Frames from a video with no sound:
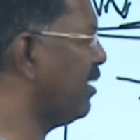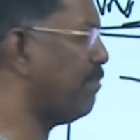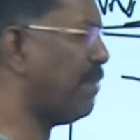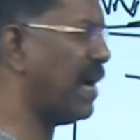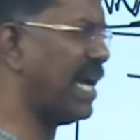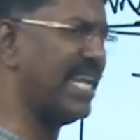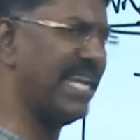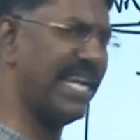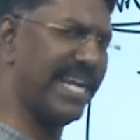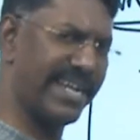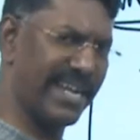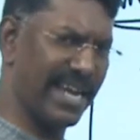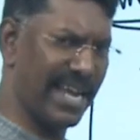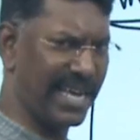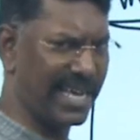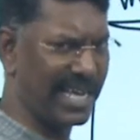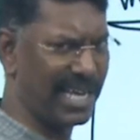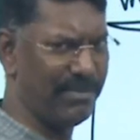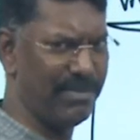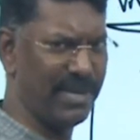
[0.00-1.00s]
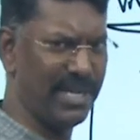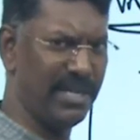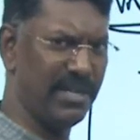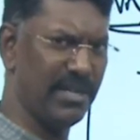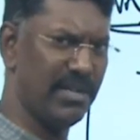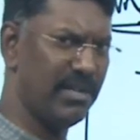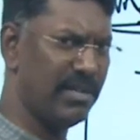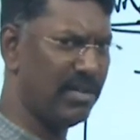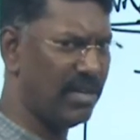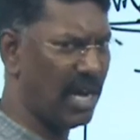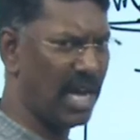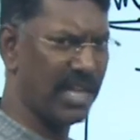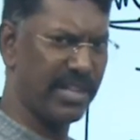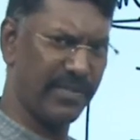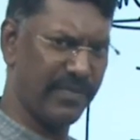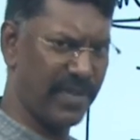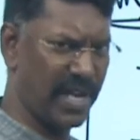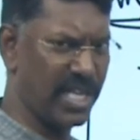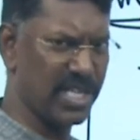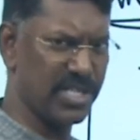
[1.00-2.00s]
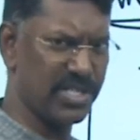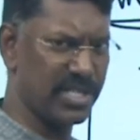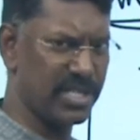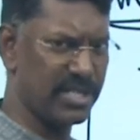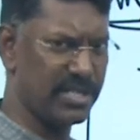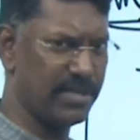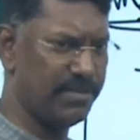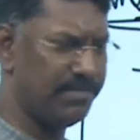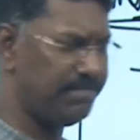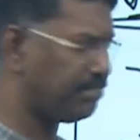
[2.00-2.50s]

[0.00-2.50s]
bilateral agreement, other various things,